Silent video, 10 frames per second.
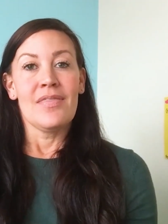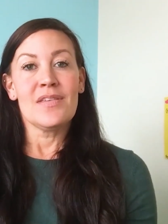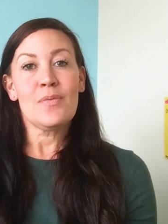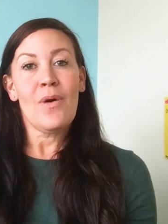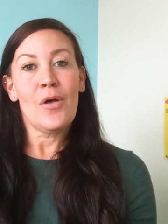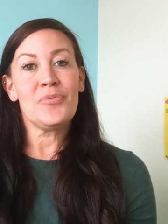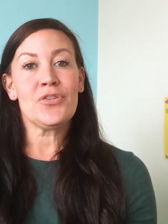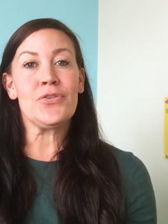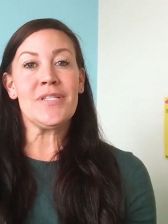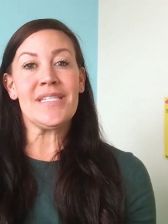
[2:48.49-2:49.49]
This will help
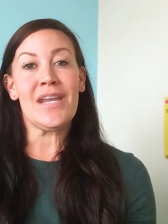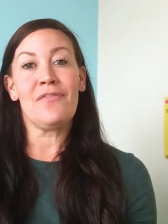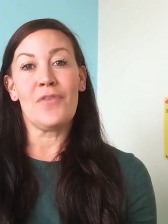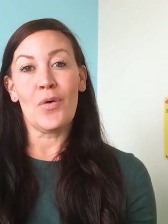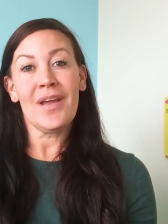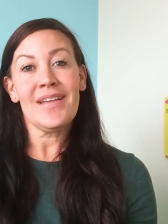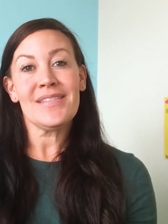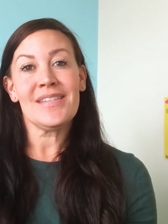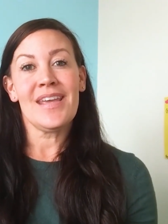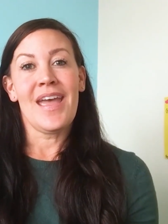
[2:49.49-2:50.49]
children stay
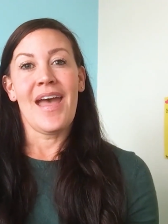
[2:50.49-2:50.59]
focused